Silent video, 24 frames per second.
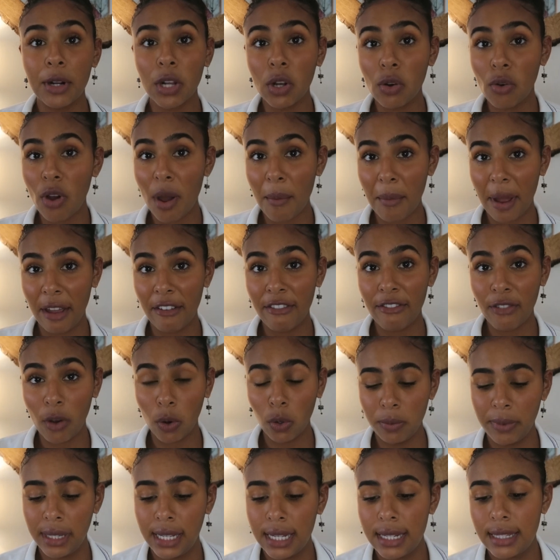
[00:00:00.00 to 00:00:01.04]
going to go on my
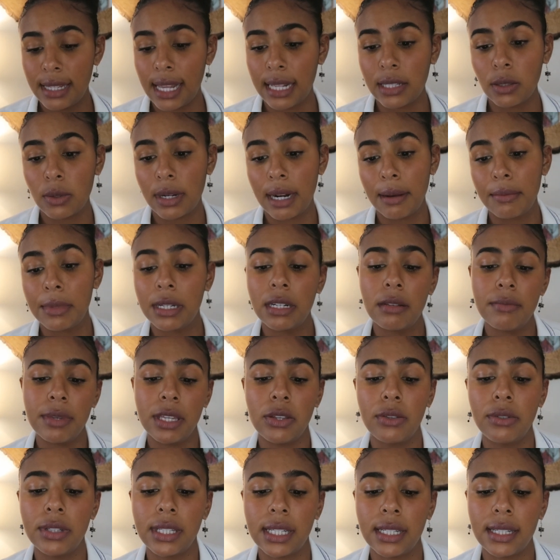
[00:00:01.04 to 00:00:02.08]
phone because that's what I'm going to be
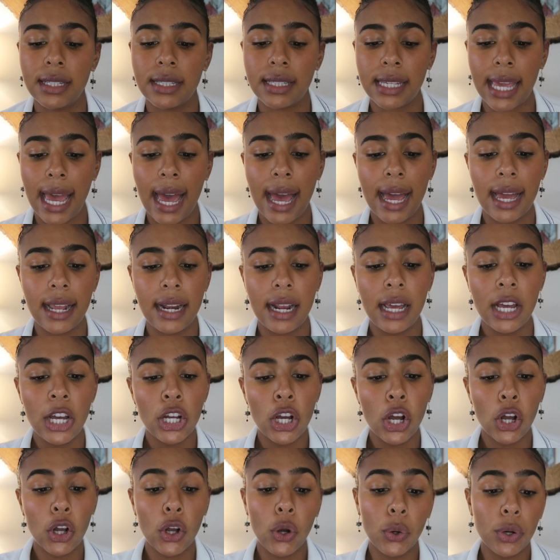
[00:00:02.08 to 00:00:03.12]
using to scan.
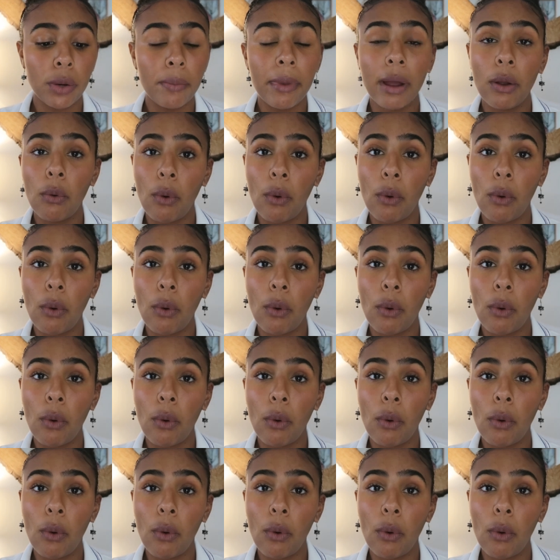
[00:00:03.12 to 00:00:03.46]
Go to my